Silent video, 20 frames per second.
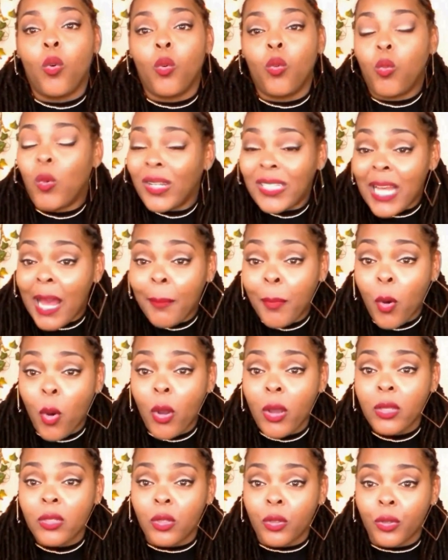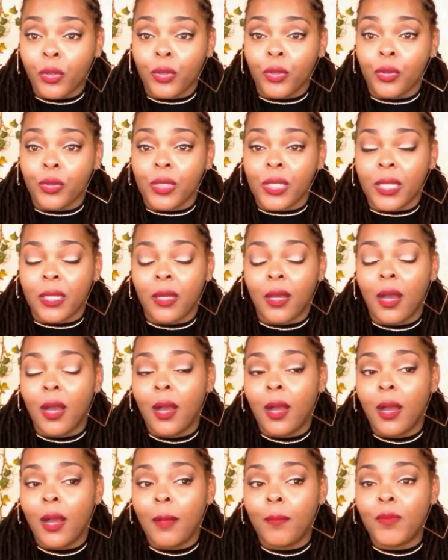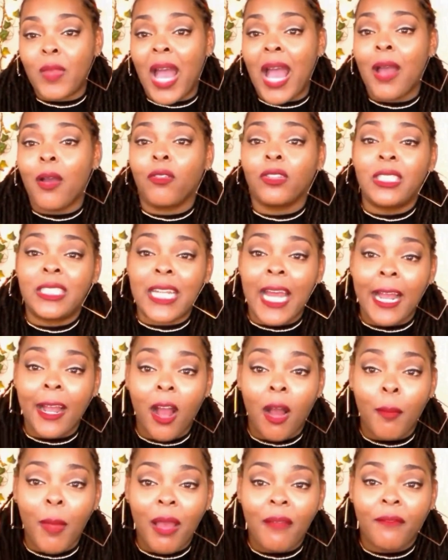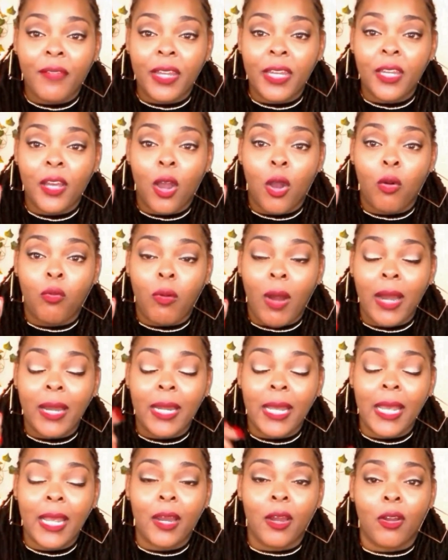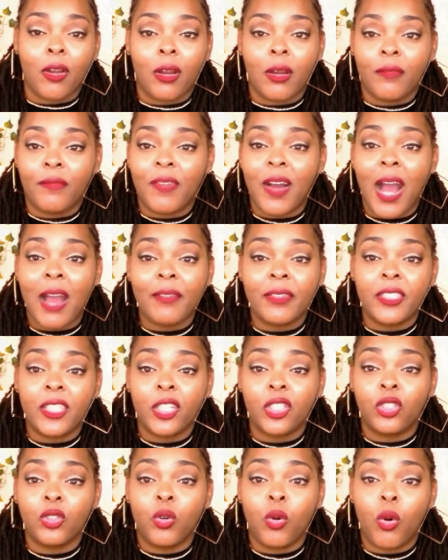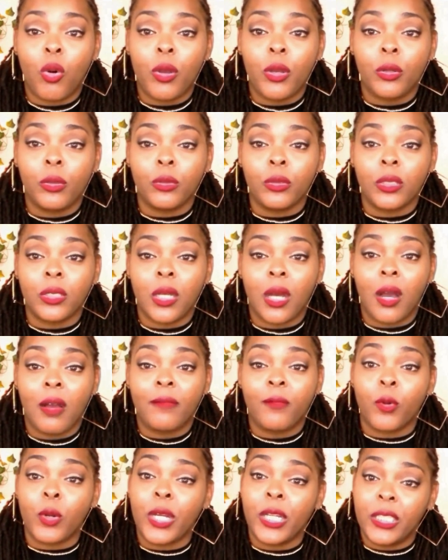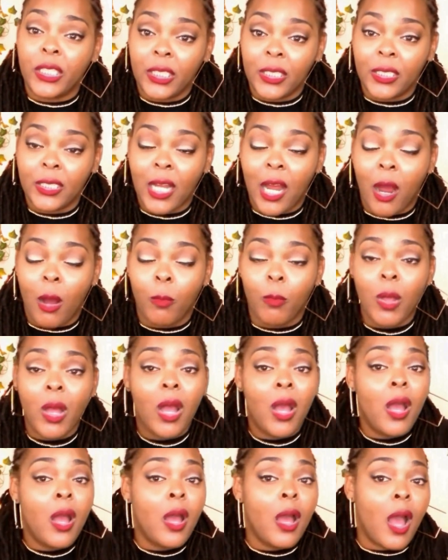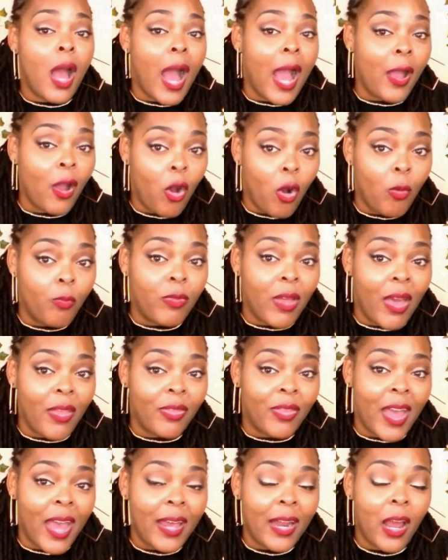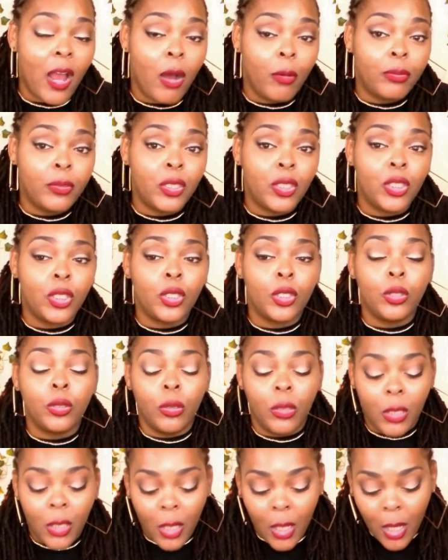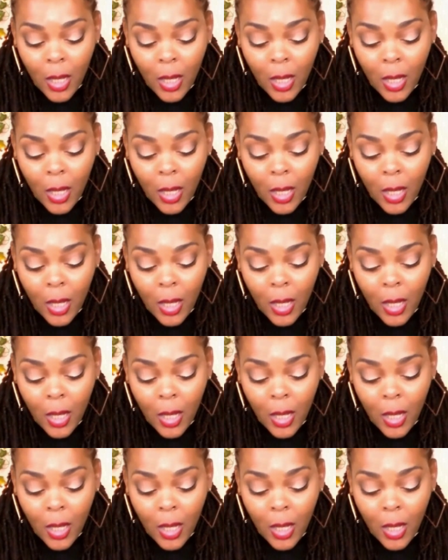What type of oils are you using? Check out my video right here, 5 essential oils for itchy scalp. I hope that helps you.